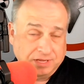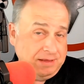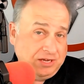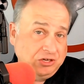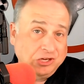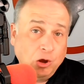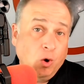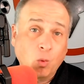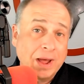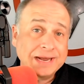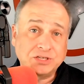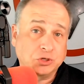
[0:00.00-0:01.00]
They could go
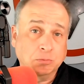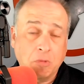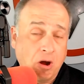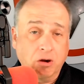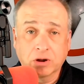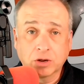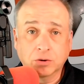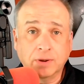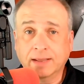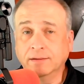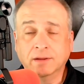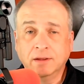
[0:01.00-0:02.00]
away tomorrow
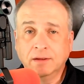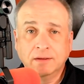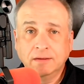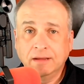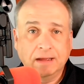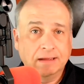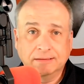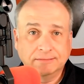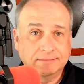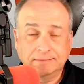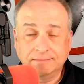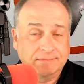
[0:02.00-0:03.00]
and
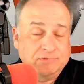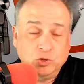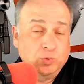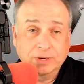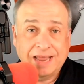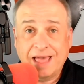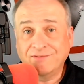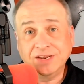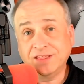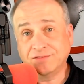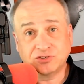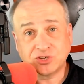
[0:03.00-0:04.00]
you wouldn't have
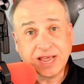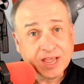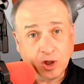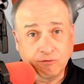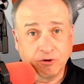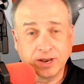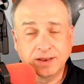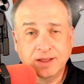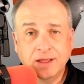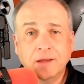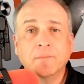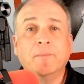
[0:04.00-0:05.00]
anything to say over it.
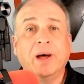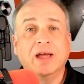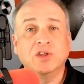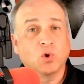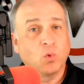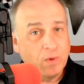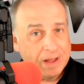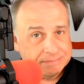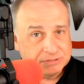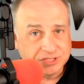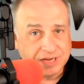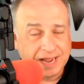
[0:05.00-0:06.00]
But your
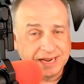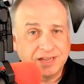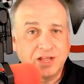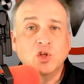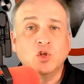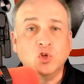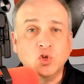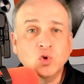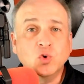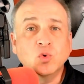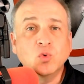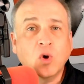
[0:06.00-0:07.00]
website,
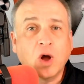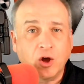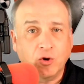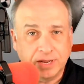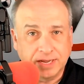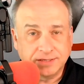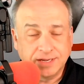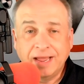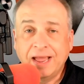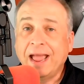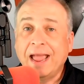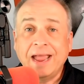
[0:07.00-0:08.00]
you own it.
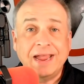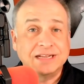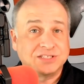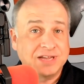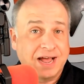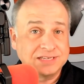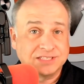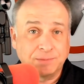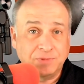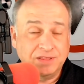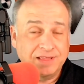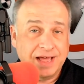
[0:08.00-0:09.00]
It's not
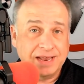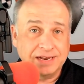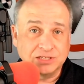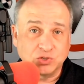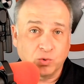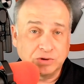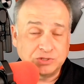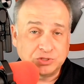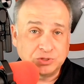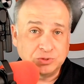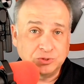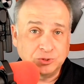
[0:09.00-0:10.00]
something that is going
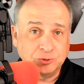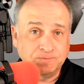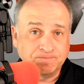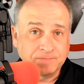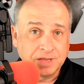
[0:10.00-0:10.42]
to